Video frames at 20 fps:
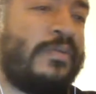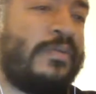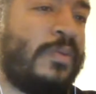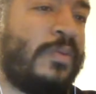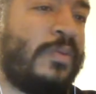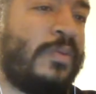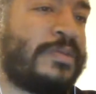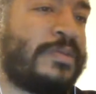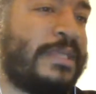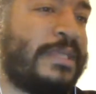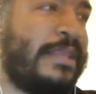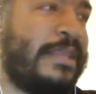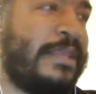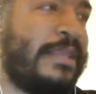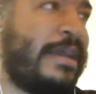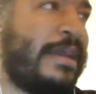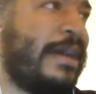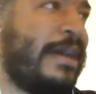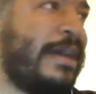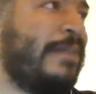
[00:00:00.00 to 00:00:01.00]

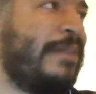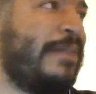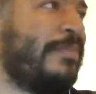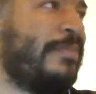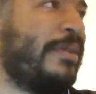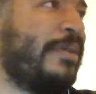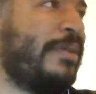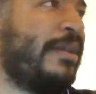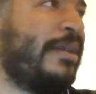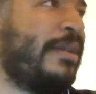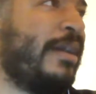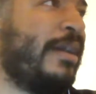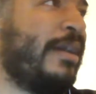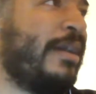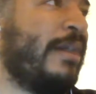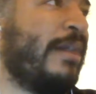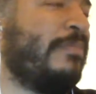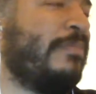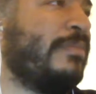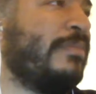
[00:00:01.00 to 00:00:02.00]
So we'll see
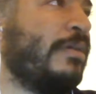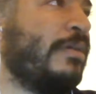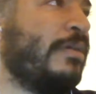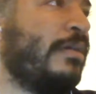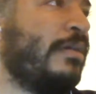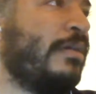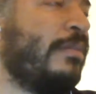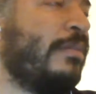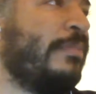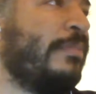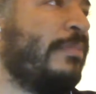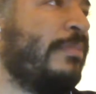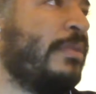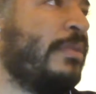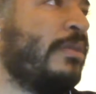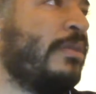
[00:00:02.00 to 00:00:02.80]
that, but I'm